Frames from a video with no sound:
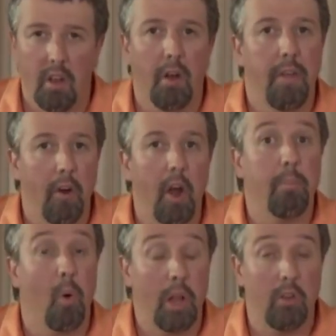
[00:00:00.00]
you know, they're
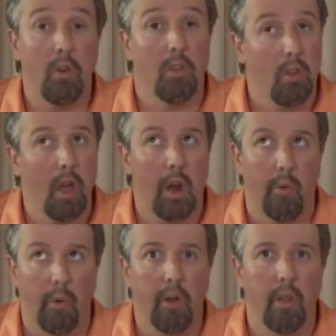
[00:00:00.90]
on point too, and you got
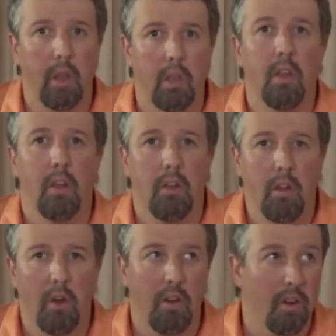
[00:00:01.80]
to really
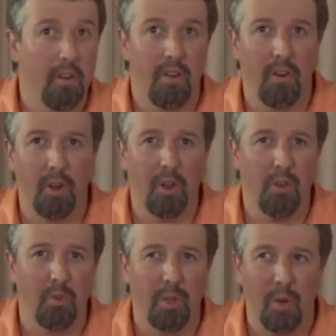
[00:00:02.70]
know your, your
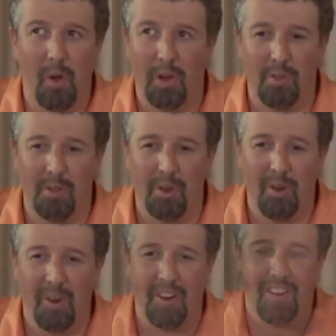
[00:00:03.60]
goods when you walk through the door.